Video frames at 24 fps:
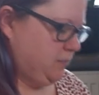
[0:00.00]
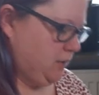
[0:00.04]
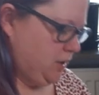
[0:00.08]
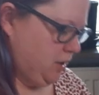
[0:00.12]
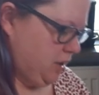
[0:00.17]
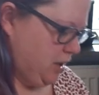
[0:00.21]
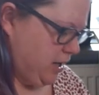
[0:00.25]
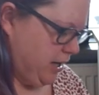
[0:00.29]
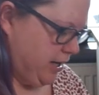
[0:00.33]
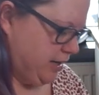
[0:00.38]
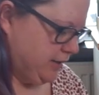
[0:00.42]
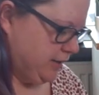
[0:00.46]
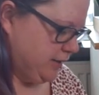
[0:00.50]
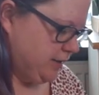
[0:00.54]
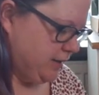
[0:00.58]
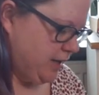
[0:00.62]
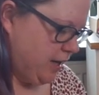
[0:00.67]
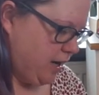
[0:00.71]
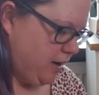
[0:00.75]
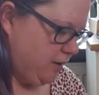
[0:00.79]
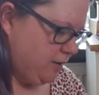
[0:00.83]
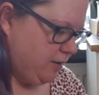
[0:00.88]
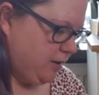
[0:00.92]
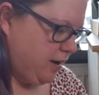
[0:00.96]
okay, so
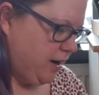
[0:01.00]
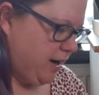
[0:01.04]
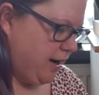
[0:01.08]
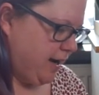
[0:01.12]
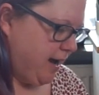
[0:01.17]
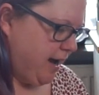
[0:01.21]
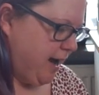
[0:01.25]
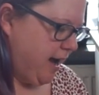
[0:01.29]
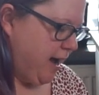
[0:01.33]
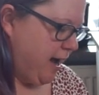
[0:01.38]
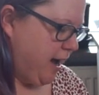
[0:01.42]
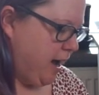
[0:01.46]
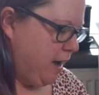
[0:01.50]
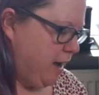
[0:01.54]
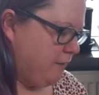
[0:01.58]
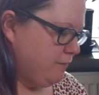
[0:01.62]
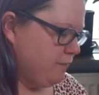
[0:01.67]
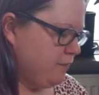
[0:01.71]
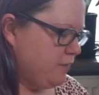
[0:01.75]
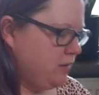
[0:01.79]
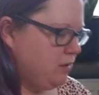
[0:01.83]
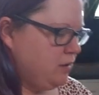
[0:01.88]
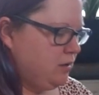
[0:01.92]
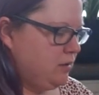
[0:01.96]
I have
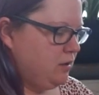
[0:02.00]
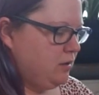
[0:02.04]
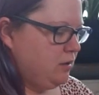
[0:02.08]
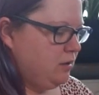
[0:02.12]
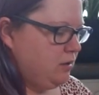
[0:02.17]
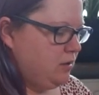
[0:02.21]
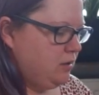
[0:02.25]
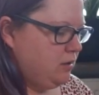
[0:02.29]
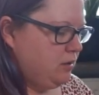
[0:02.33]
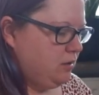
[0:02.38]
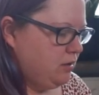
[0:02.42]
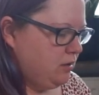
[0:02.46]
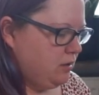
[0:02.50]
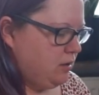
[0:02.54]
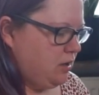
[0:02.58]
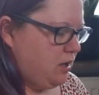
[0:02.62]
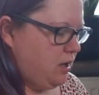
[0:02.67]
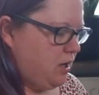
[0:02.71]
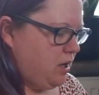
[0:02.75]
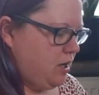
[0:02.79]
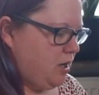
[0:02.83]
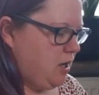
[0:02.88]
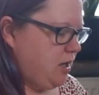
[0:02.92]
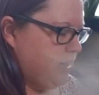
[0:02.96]

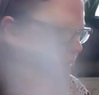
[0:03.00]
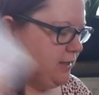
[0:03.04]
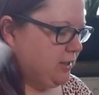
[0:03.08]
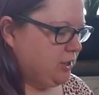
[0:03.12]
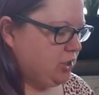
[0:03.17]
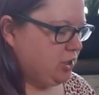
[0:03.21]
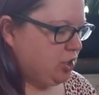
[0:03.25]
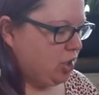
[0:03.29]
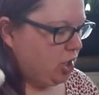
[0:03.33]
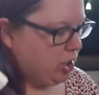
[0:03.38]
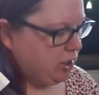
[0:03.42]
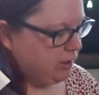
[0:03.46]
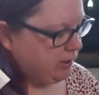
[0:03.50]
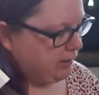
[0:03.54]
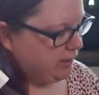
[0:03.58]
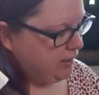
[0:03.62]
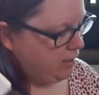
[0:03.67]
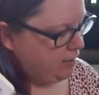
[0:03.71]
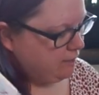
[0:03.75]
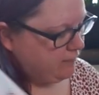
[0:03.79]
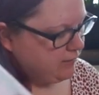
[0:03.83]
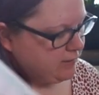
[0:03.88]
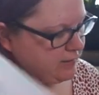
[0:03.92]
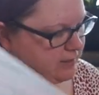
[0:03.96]
uh, the Chocolate
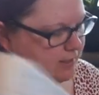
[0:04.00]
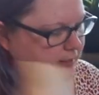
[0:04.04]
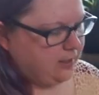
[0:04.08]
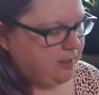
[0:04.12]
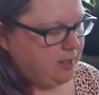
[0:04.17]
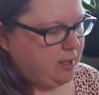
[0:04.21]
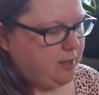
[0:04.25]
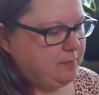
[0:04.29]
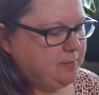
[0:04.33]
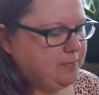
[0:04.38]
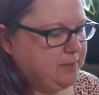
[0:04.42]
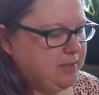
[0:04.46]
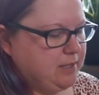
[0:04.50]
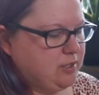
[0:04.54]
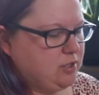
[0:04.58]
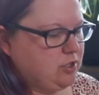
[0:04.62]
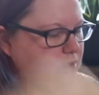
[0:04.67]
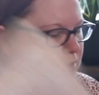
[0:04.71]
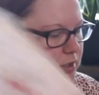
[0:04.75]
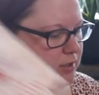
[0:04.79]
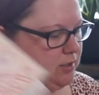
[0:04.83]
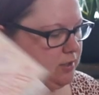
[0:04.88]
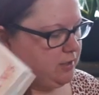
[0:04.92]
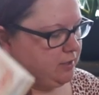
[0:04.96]
Lovers Club, the
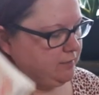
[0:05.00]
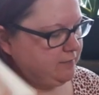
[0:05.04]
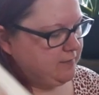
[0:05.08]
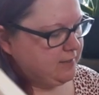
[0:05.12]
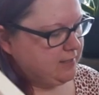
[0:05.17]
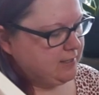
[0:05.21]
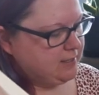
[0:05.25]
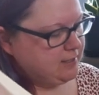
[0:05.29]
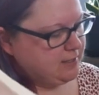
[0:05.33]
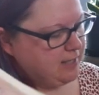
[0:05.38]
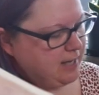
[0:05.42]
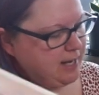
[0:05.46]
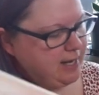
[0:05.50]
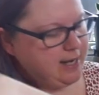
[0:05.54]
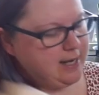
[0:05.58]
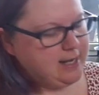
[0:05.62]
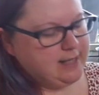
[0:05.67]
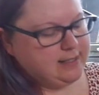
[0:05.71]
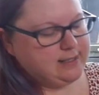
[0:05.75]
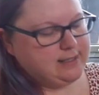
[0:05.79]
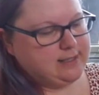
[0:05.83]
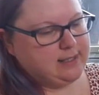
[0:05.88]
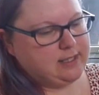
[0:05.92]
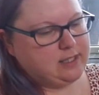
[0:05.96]
Chocolate Lovers
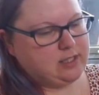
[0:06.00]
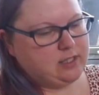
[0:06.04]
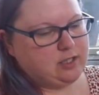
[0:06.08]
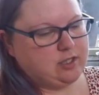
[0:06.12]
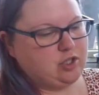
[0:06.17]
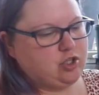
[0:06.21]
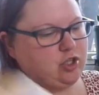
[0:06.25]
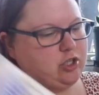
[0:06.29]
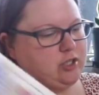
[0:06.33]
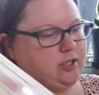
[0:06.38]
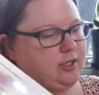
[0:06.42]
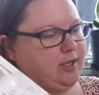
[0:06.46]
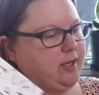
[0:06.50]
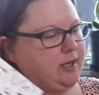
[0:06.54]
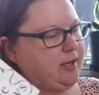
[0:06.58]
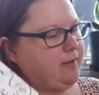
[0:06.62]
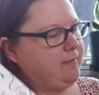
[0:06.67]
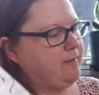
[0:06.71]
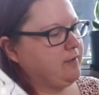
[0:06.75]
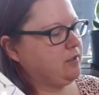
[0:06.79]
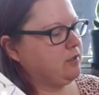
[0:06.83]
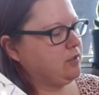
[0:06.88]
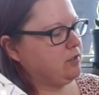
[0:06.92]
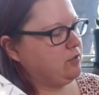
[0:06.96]
Diet, the Chocolate
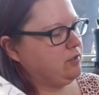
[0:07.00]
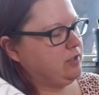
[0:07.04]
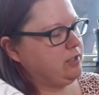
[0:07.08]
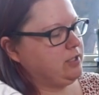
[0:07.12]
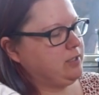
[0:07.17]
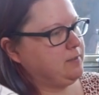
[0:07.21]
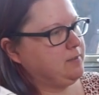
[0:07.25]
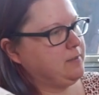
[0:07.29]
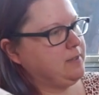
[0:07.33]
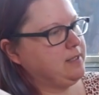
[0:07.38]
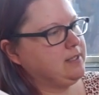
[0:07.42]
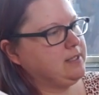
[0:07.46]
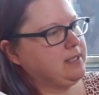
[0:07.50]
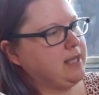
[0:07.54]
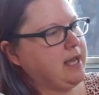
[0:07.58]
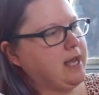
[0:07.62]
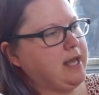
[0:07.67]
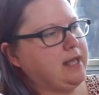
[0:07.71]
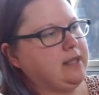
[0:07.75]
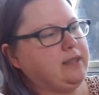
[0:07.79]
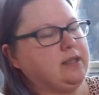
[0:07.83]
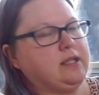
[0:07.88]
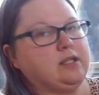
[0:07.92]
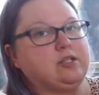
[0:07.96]
Lovers Christmas,
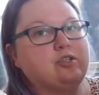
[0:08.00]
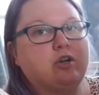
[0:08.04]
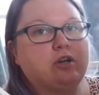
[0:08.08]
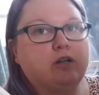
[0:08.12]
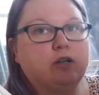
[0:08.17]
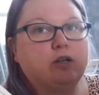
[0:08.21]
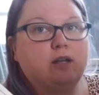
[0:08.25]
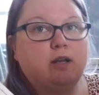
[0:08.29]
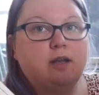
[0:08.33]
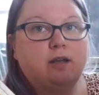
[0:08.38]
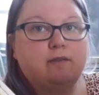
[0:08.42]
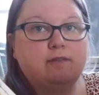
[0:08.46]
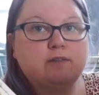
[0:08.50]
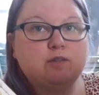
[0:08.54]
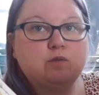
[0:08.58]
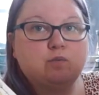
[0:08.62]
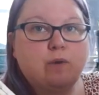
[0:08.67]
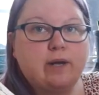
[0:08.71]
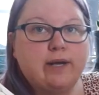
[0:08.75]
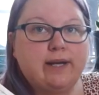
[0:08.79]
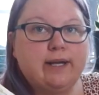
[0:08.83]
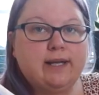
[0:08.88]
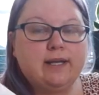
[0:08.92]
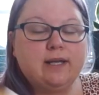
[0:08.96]
and the Chocolate Lovers
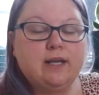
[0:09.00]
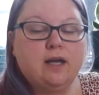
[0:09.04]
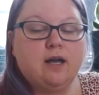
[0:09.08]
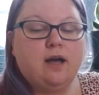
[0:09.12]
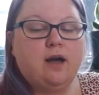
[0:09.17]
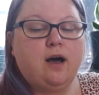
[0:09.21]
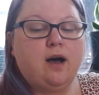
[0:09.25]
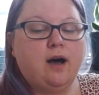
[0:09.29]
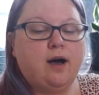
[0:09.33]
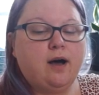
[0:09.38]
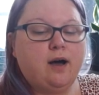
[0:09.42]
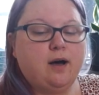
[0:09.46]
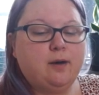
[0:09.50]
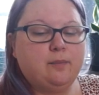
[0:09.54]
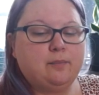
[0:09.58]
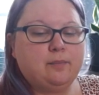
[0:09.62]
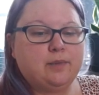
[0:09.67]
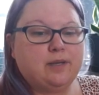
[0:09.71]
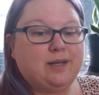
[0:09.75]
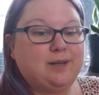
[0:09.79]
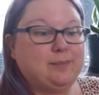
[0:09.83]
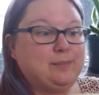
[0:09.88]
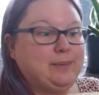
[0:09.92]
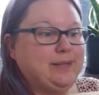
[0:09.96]
Wedding. Um,
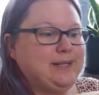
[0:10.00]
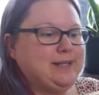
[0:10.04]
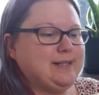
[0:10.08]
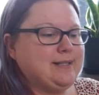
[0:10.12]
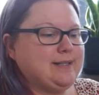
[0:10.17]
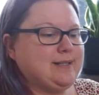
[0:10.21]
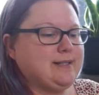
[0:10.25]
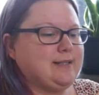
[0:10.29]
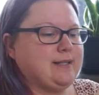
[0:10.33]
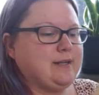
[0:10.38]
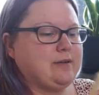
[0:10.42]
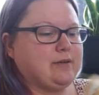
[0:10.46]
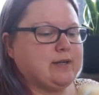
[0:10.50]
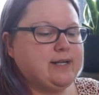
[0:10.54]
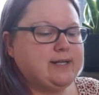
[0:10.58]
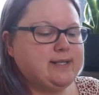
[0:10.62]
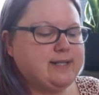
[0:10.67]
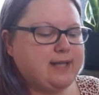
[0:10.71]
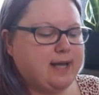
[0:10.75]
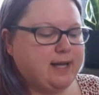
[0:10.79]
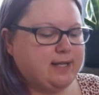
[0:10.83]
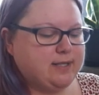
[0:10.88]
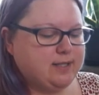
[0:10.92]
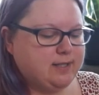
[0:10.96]
complete the series.
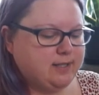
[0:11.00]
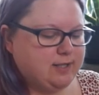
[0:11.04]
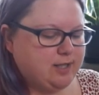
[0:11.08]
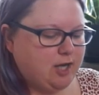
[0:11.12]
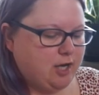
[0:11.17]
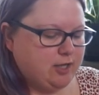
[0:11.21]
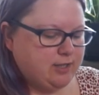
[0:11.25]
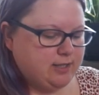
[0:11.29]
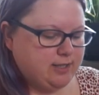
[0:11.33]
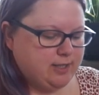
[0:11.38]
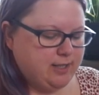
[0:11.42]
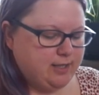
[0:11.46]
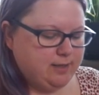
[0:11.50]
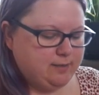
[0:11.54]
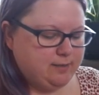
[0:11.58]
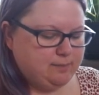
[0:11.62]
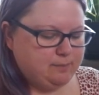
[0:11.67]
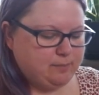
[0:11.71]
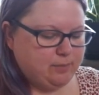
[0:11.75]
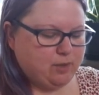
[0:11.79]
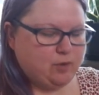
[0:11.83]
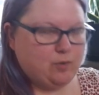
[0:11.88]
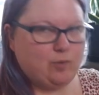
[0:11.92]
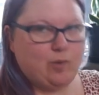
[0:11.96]
I started
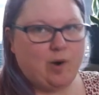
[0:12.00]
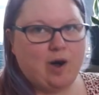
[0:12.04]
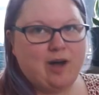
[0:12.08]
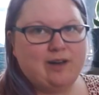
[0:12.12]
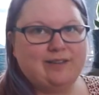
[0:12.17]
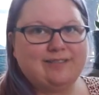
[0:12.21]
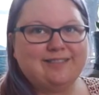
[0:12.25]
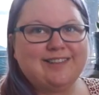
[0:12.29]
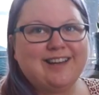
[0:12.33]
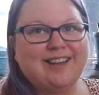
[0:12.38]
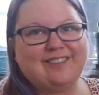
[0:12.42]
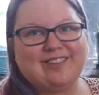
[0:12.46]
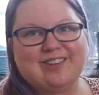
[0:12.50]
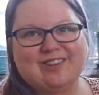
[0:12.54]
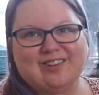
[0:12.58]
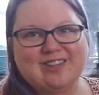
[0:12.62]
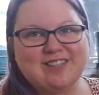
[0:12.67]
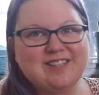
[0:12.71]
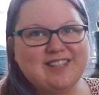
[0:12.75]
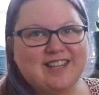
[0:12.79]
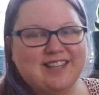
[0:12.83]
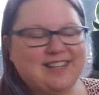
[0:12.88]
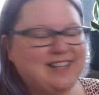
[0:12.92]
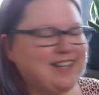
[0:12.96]
book one, of
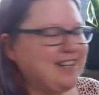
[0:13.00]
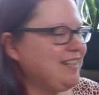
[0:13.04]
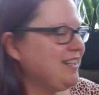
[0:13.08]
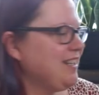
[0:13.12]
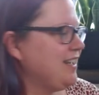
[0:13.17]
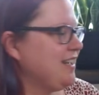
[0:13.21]
course I did.